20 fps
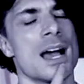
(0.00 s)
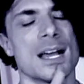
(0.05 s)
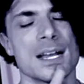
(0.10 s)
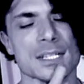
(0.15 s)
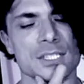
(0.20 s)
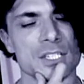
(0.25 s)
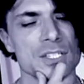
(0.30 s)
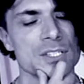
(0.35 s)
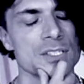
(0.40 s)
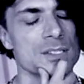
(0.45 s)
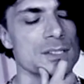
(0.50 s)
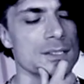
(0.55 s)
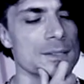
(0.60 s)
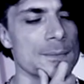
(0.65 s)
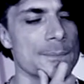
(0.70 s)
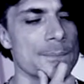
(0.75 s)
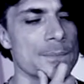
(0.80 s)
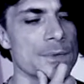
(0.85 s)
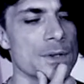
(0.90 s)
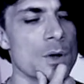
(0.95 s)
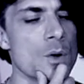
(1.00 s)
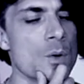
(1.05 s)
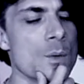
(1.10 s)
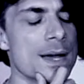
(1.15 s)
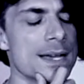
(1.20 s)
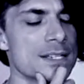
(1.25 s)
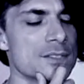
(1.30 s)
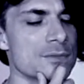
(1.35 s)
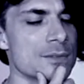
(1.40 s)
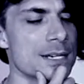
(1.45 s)
just
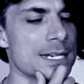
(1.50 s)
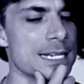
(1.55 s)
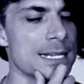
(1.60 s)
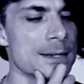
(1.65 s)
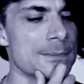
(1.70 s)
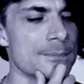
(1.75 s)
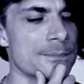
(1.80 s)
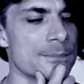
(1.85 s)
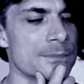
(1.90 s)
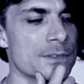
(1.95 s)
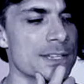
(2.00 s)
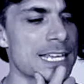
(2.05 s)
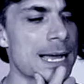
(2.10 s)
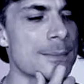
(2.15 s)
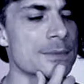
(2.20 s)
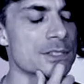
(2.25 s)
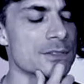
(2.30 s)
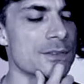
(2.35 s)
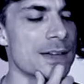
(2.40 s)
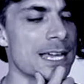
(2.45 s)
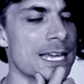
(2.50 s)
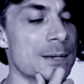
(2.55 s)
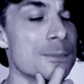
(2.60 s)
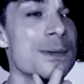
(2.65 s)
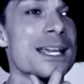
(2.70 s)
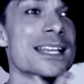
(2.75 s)
always really captivated me.